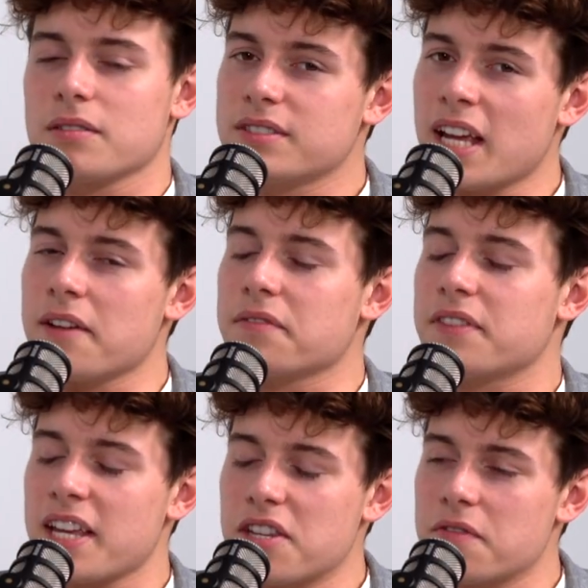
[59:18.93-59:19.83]
Dave,
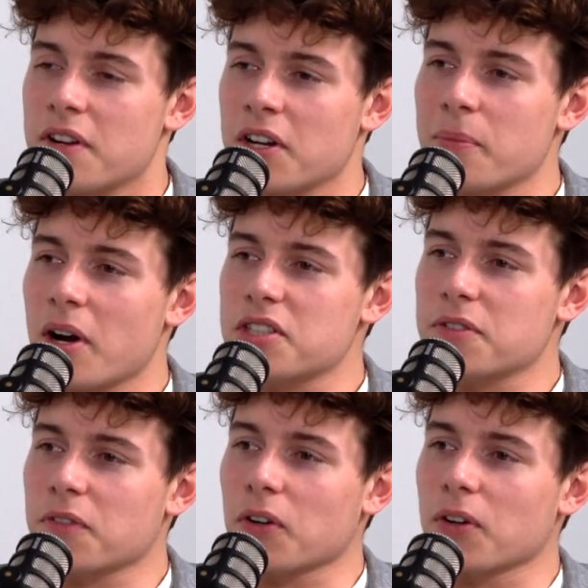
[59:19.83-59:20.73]
thank you very much
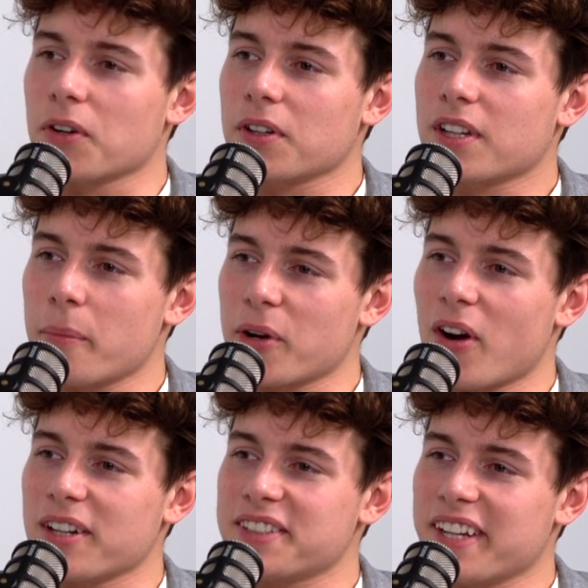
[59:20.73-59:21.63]
for coming
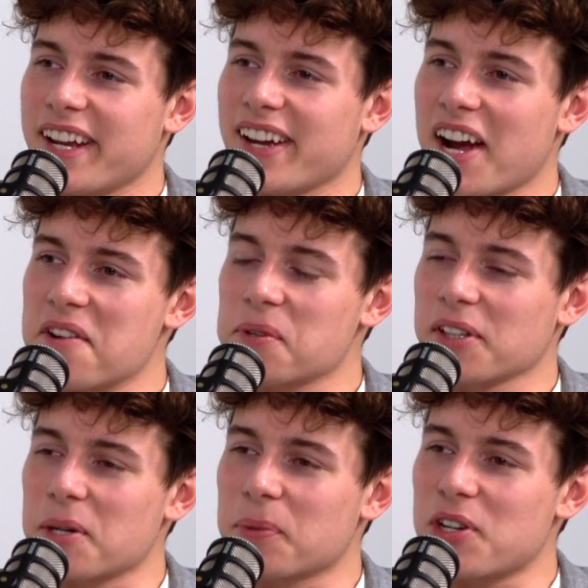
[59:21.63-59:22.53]
on today. I
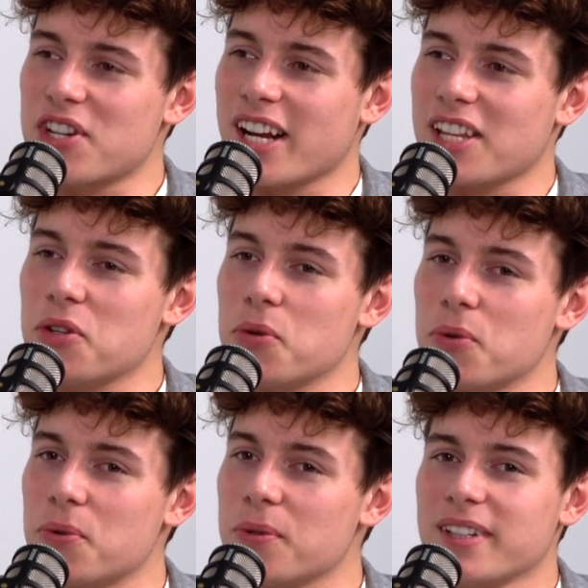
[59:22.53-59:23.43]
really appreciate it.
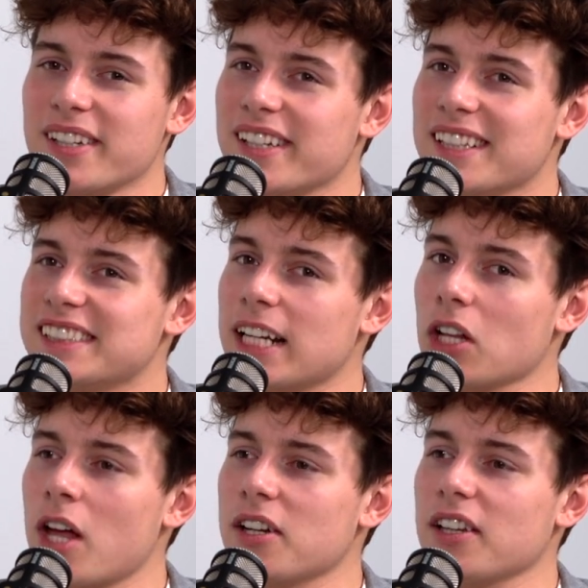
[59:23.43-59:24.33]
You shed a
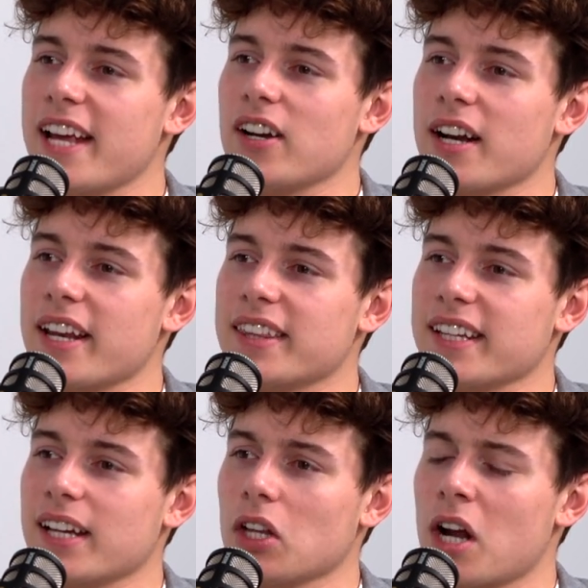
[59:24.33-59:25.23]
lot of light on, I
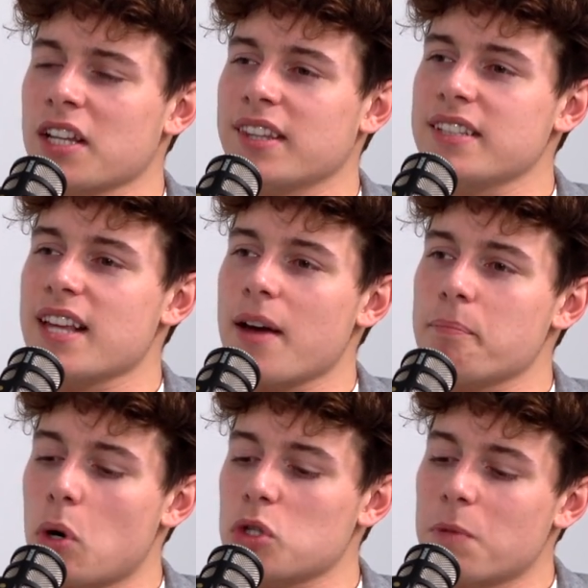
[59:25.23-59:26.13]
think, a lot of things that
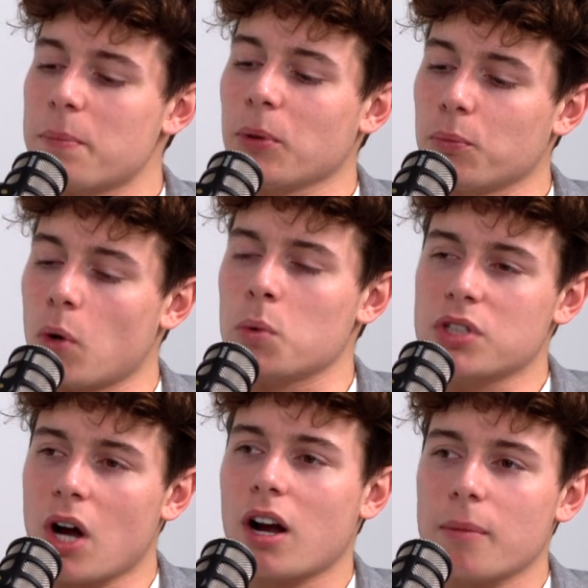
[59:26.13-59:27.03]
most people won't
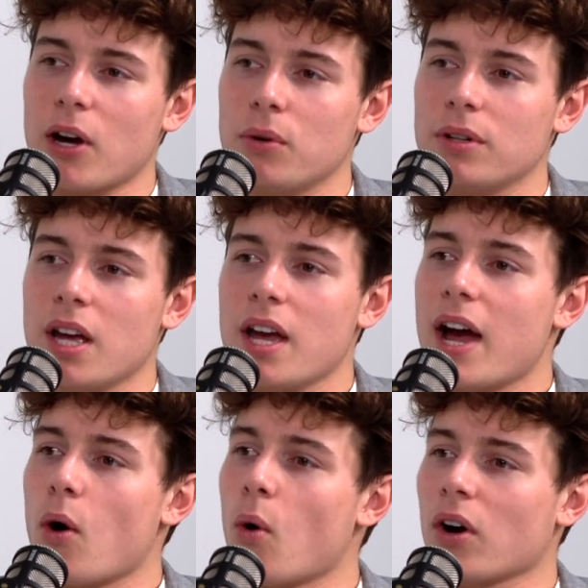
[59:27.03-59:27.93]
talk about,
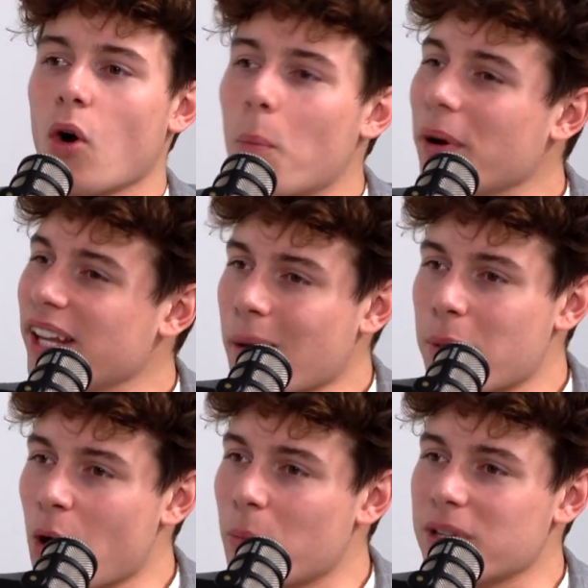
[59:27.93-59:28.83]
or opening up
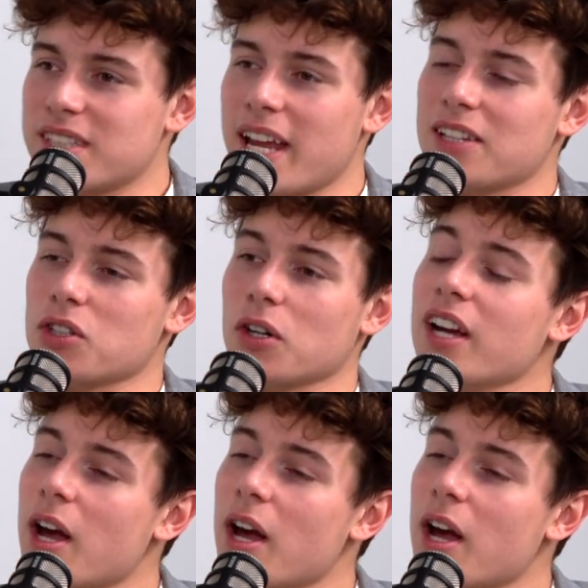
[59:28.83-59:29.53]
about mistakes or